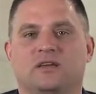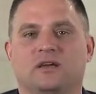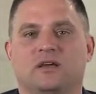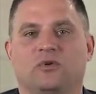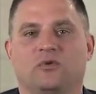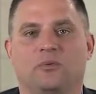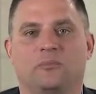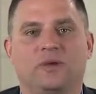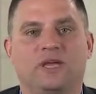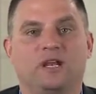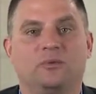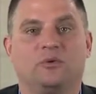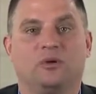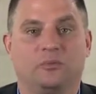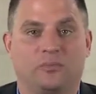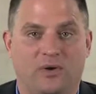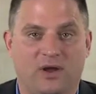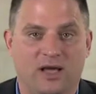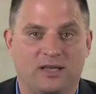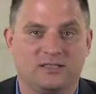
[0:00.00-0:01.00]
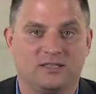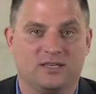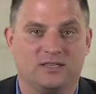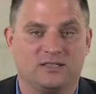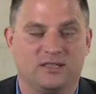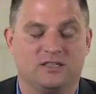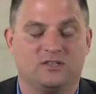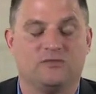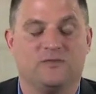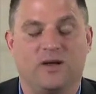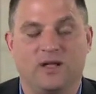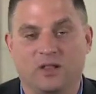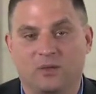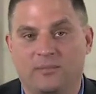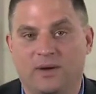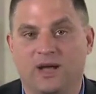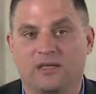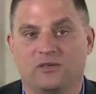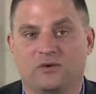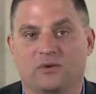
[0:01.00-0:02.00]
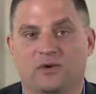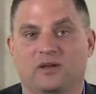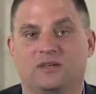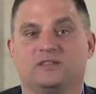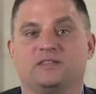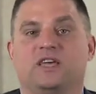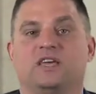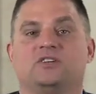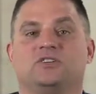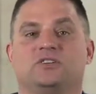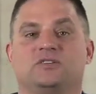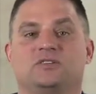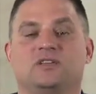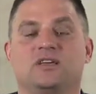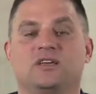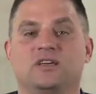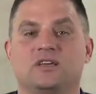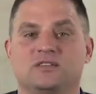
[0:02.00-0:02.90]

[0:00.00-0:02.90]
a repeatable process that's followed by the organization